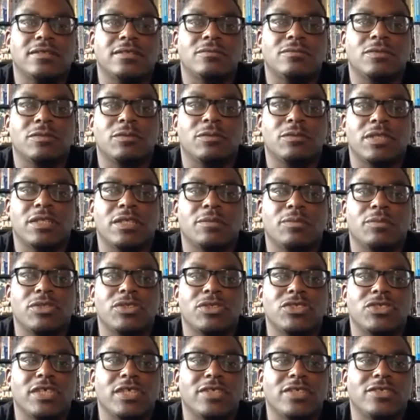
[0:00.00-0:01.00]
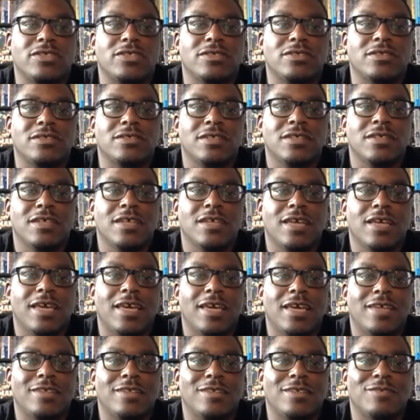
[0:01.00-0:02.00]
We really appreciate you
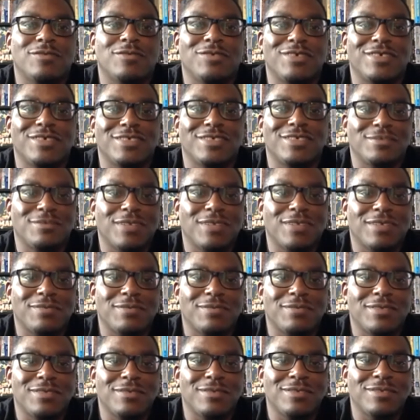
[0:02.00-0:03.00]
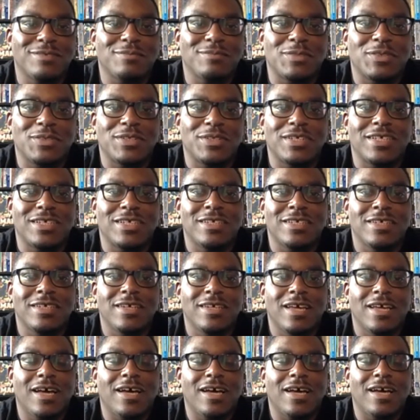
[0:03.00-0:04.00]
and look forward to working with you some more.
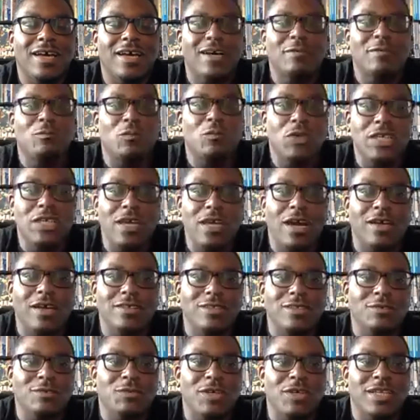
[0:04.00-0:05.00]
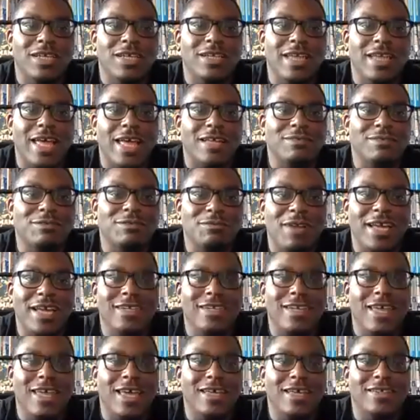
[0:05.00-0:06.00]
We also want to announce right
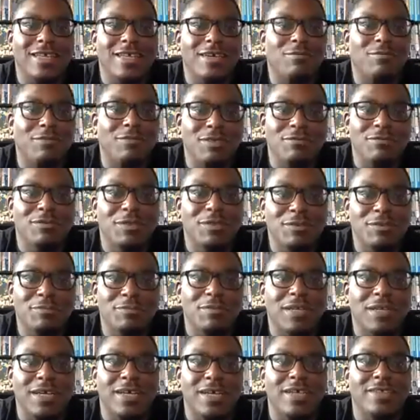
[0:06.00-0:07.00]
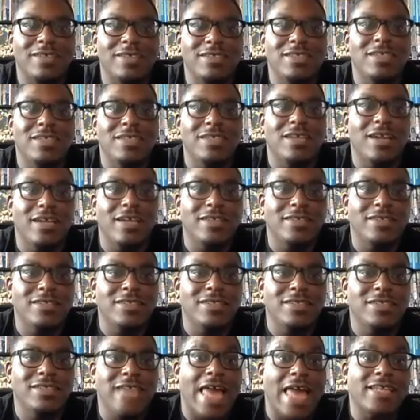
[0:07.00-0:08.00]
now that we will, TRHT,
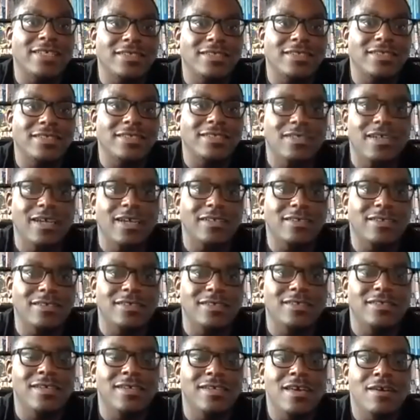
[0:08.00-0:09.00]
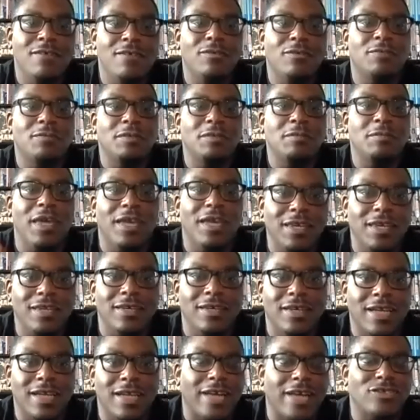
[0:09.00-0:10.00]
Dallas TRHT, will be making a
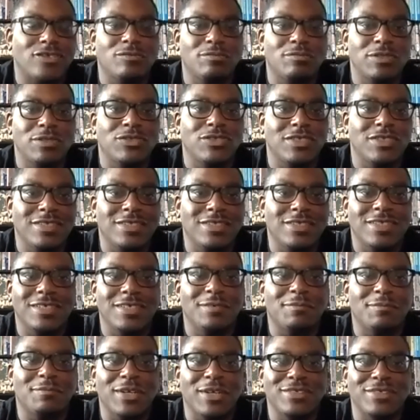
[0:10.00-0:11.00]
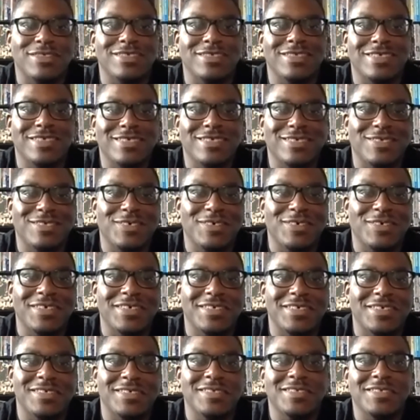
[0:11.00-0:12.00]
contribution to the emerging
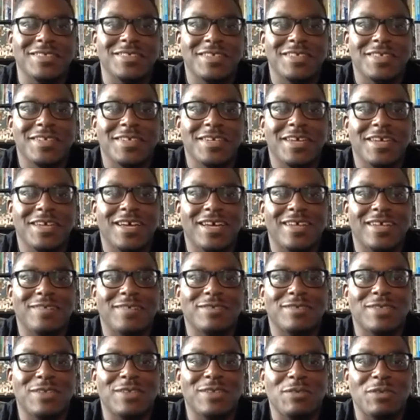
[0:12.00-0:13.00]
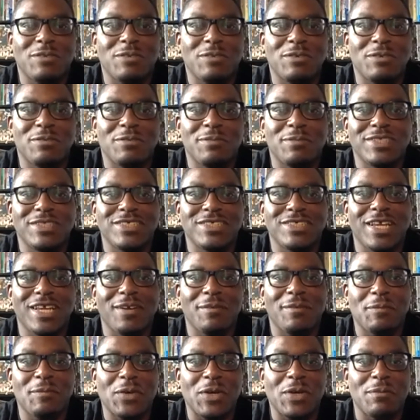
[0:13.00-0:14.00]
historians. So we will be sharing
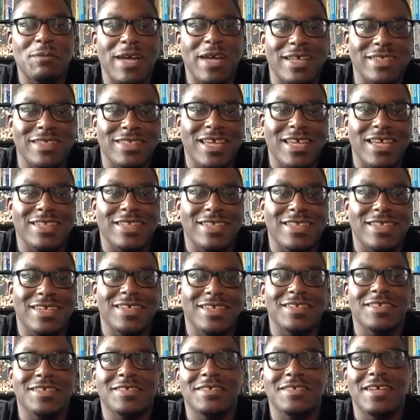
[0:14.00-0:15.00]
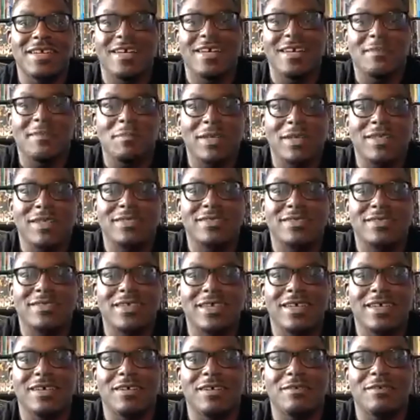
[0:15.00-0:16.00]
more about that later, but
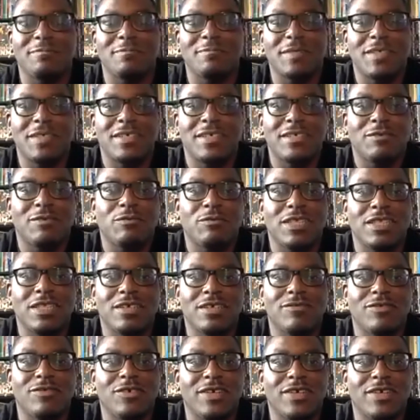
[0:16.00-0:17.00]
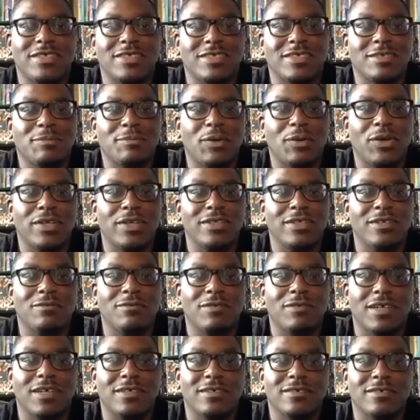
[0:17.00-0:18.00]
we look forward to supporting your
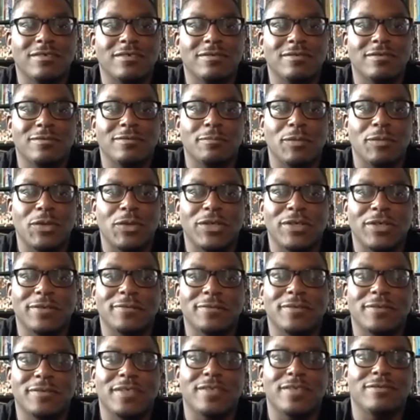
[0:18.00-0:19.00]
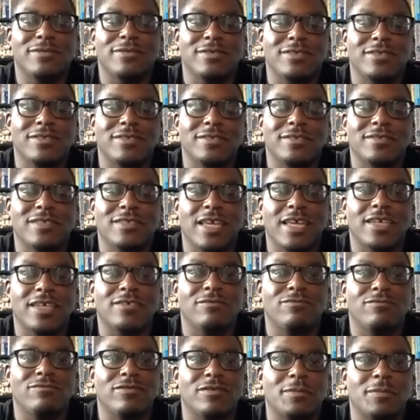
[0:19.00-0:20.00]
work more in the future.
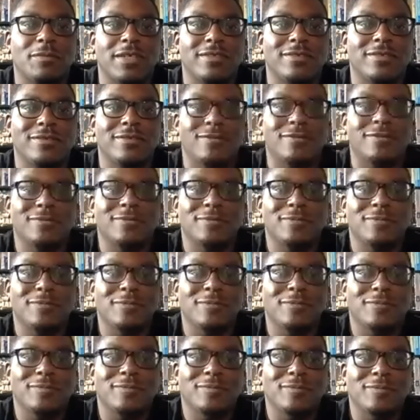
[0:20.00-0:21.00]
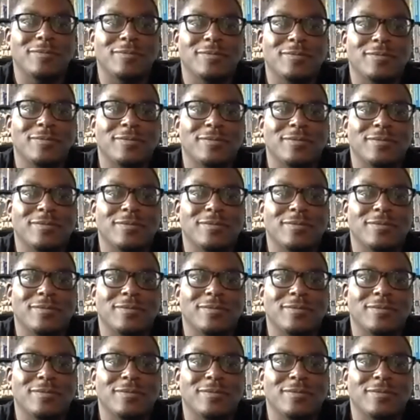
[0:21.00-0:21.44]
Thank you so much.